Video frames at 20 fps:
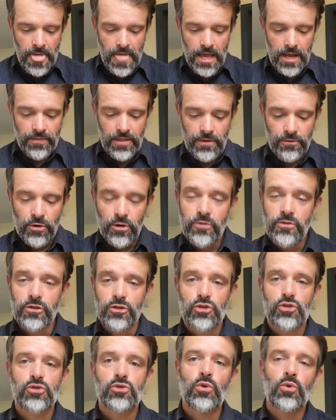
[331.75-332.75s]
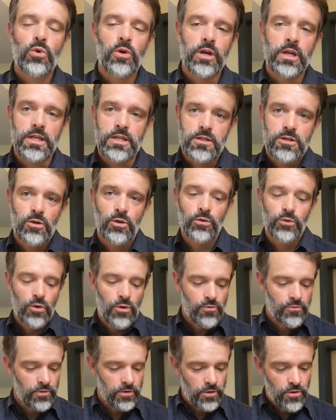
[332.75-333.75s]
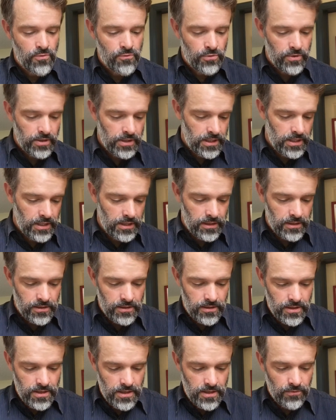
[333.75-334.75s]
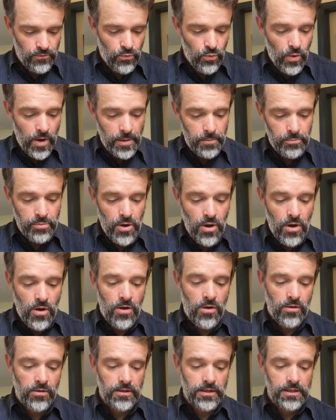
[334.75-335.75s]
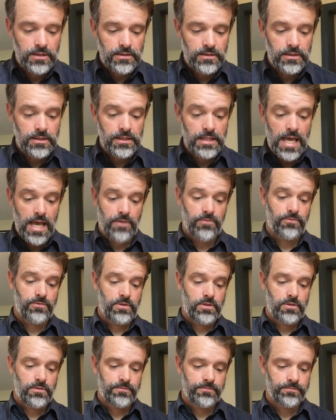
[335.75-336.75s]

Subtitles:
and they've heard the stories told over and over again of what Paul left.